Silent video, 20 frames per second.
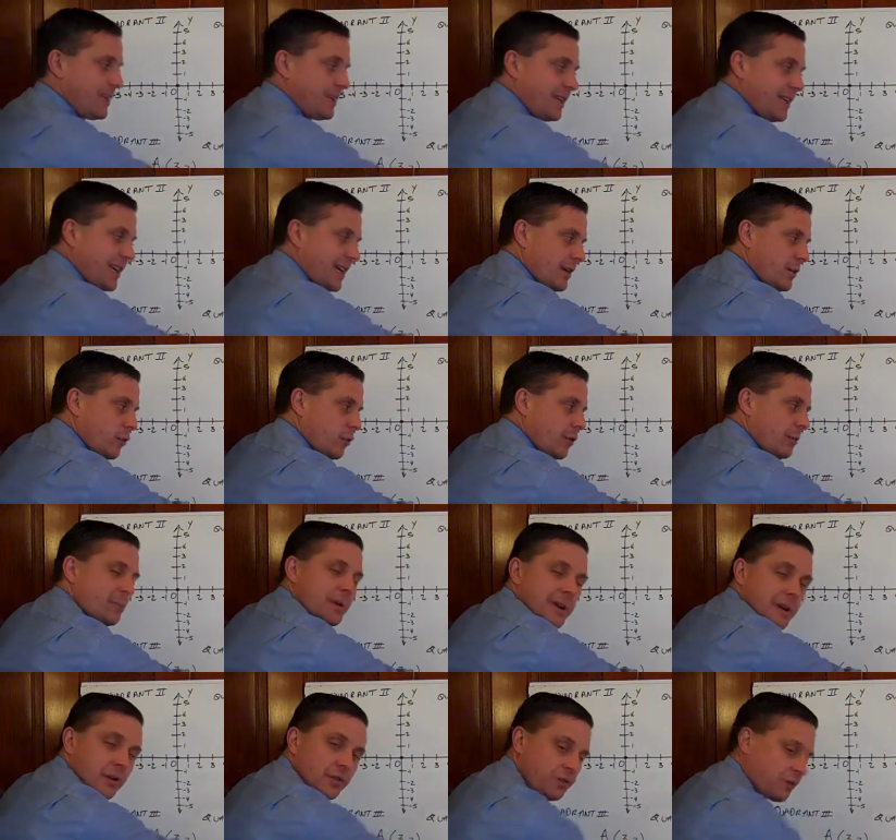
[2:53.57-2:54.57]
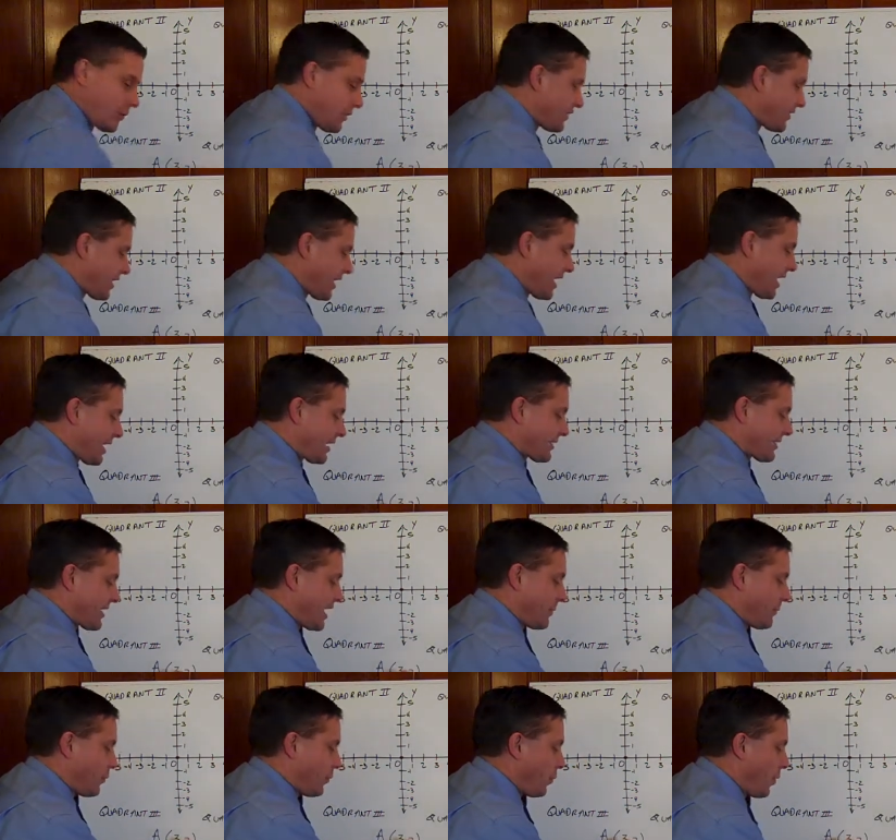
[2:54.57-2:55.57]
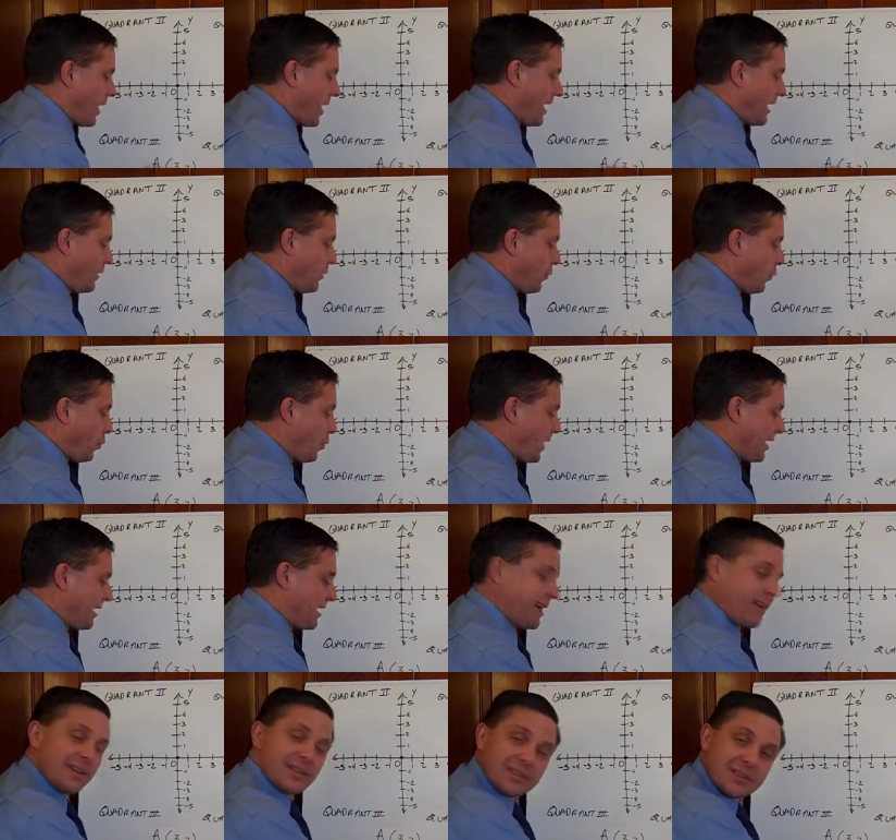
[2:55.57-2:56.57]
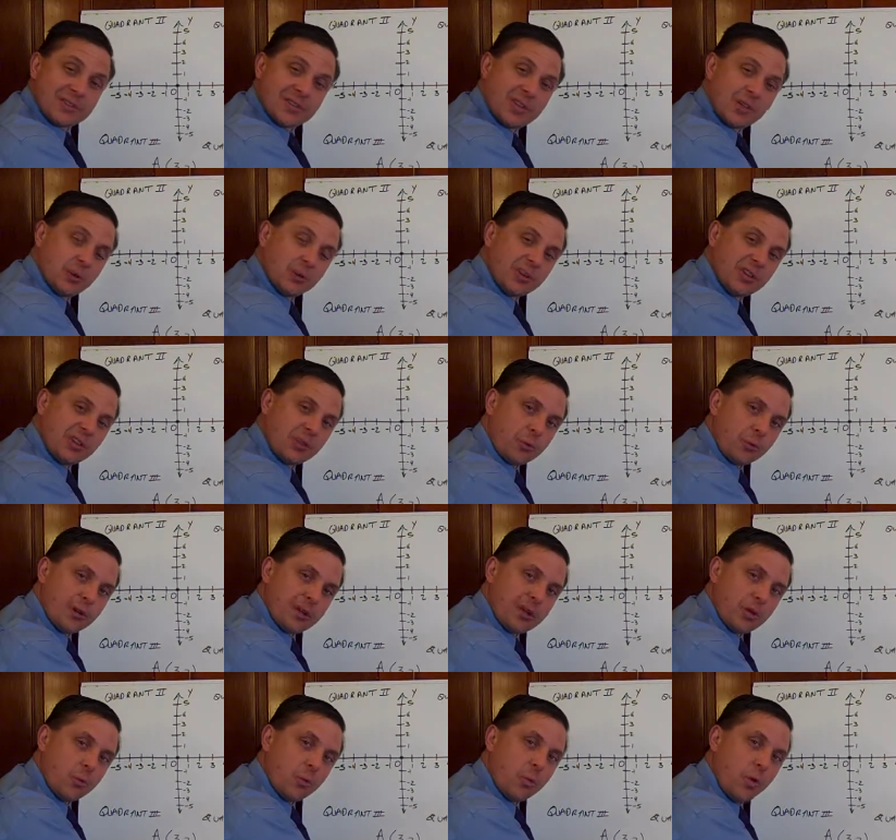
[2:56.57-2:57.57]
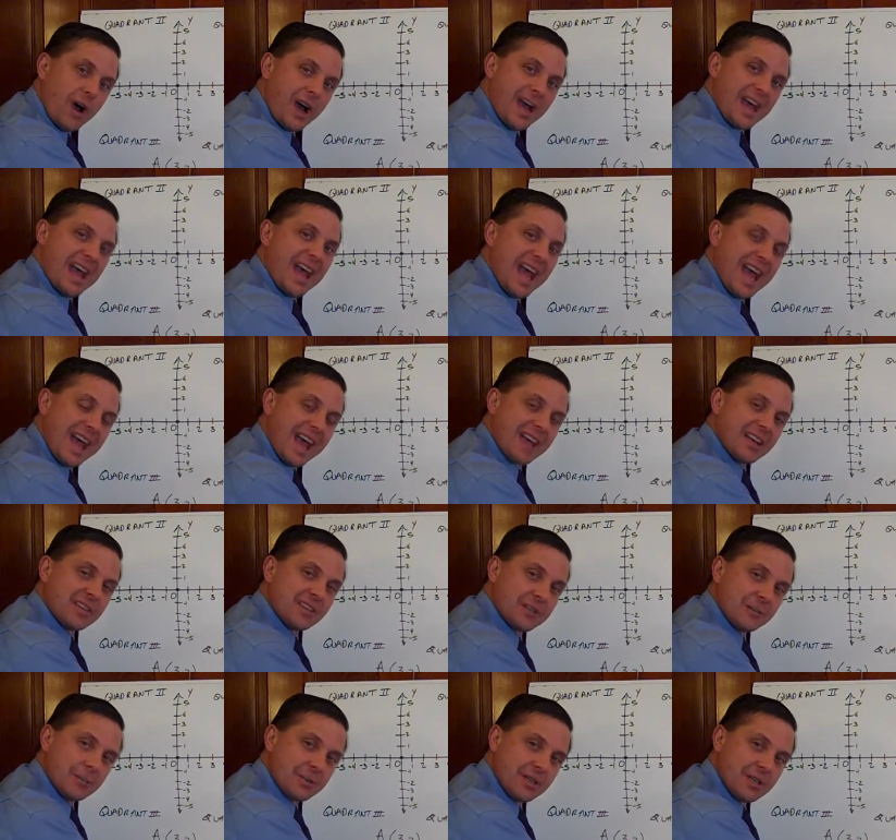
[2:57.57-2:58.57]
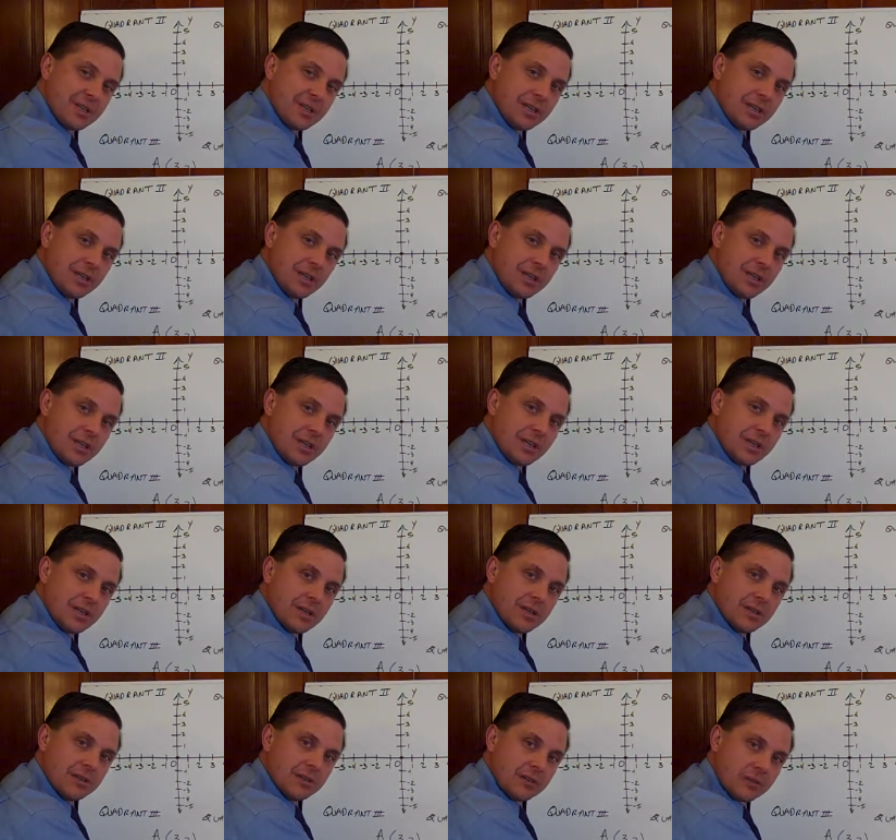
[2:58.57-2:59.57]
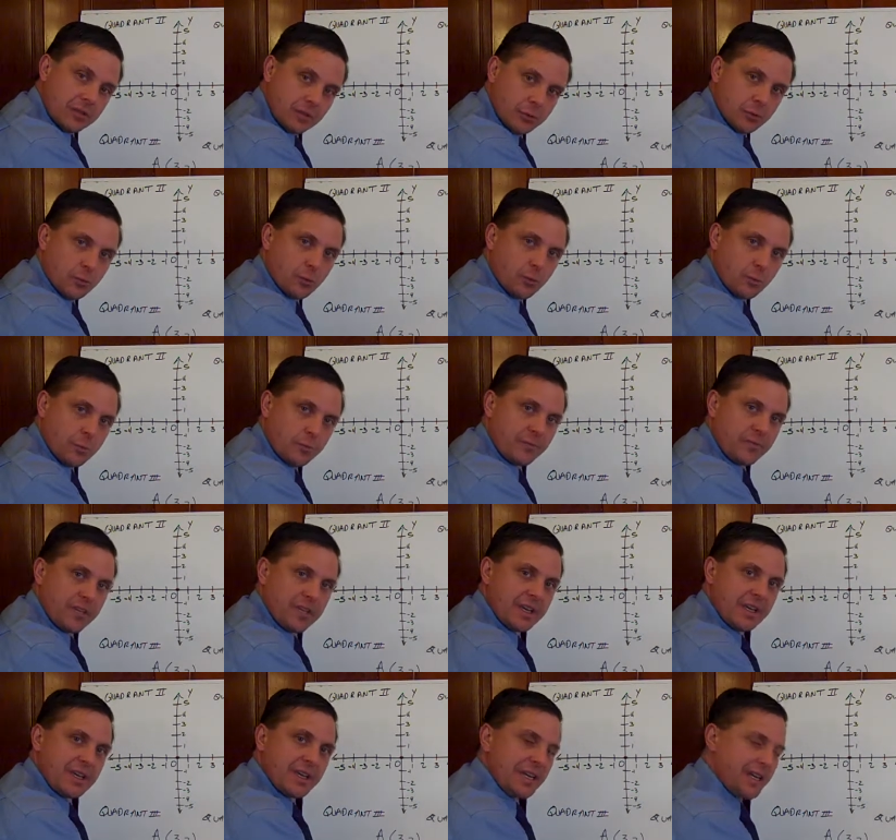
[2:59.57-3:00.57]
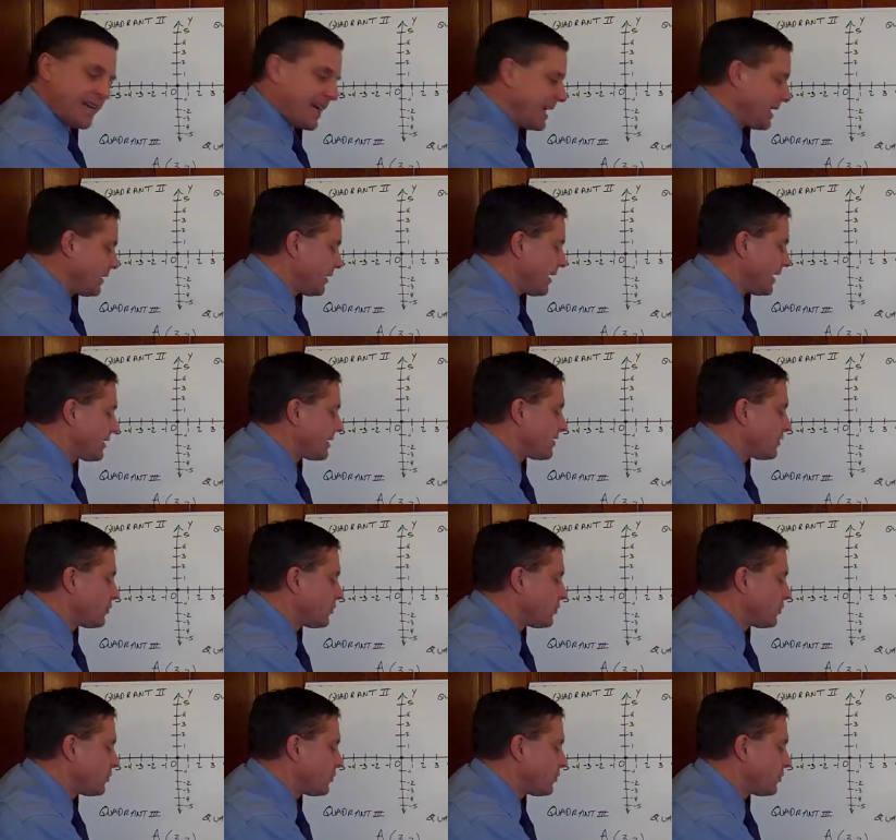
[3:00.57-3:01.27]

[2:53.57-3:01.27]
And again, an ordered pair is always x comma y. When x is equal to 3, y has to be 2. And I like